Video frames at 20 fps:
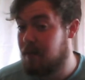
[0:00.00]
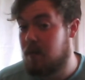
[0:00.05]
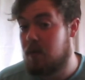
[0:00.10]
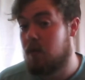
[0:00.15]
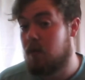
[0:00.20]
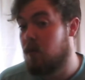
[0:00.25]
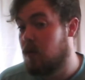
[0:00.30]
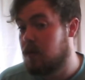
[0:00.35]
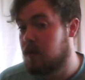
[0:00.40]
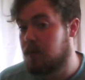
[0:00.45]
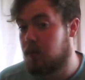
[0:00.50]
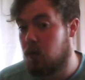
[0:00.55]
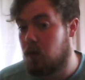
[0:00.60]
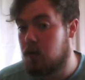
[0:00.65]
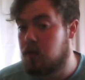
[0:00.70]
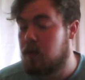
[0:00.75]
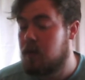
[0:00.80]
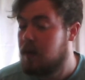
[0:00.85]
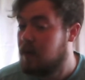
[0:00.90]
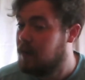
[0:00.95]
There was
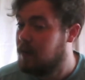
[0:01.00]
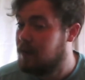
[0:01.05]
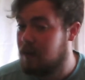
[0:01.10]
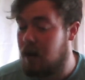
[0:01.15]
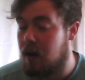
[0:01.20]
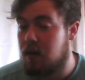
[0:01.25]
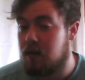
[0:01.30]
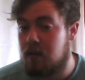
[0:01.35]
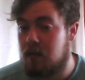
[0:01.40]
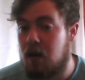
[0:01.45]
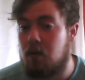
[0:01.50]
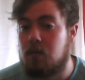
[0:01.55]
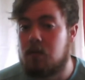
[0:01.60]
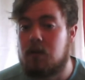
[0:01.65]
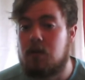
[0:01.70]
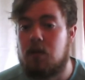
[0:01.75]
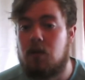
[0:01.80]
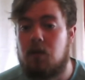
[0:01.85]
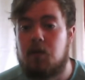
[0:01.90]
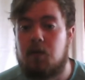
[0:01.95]
points we think that was
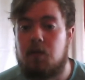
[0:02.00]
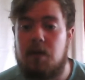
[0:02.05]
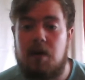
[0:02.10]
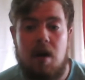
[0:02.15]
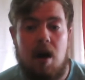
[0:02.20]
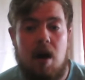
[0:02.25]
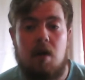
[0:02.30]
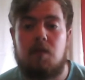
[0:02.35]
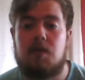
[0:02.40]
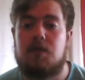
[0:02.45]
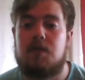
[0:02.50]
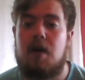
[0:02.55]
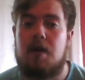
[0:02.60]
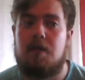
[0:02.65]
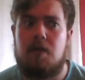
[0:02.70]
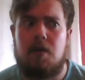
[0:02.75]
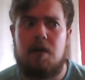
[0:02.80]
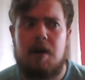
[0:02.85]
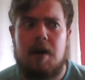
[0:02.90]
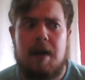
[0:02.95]
close. I mean, I was
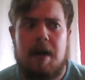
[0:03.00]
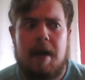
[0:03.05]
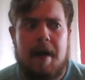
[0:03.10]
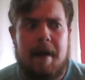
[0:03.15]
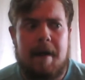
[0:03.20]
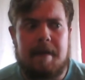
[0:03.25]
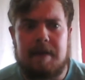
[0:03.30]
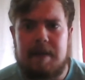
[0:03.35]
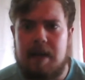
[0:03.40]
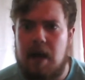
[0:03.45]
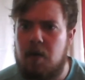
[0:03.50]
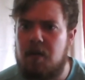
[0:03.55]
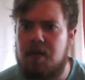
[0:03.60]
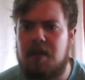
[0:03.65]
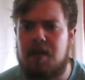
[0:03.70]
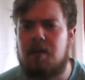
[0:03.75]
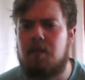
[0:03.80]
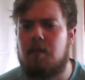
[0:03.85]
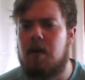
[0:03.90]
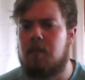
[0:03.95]
never in doubt, and
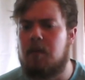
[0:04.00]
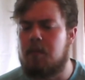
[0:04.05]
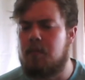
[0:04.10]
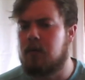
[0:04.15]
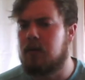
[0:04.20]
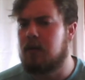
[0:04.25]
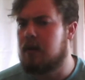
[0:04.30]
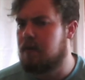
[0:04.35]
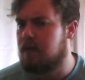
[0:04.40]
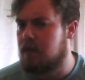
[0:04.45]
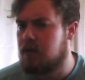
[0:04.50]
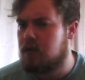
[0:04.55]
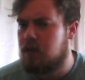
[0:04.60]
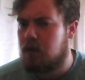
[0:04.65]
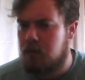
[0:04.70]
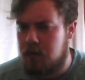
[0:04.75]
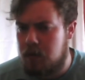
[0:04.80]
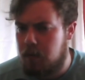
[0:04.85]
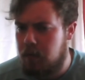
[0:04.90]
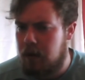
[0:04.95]
they didn't make me believe that
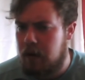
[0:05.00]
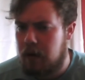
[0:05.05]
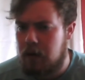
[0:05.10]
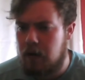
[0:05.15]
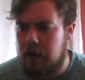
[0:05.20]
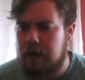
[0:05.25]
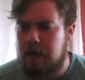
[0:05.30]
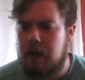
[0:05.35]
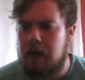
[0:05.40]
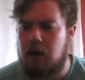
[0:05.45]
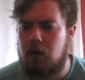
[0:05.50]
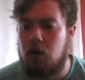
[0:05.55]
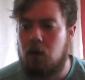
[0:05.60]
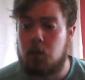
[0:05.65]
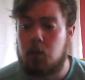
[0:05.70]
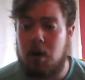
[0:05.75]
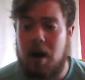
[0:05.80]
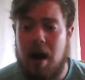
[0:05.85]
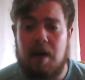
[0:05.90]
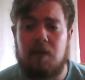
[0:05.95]
Shotzi Blackheart and Tegan
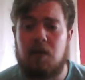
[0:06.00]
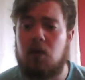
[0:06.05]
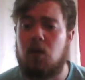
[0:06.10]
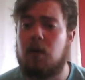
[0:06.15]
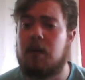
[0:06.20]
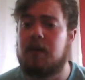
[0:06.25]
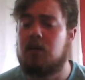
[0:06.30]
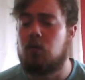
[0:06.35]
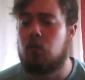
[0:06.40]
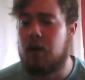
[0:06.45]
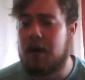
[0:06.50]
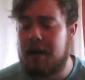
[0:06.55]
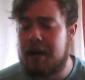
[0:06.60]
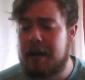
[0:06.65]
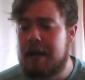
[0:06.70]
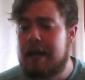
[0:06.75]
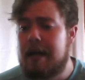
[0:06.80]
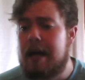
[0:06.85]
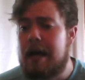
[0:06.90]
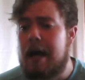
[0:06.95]
Nox were ever going to win.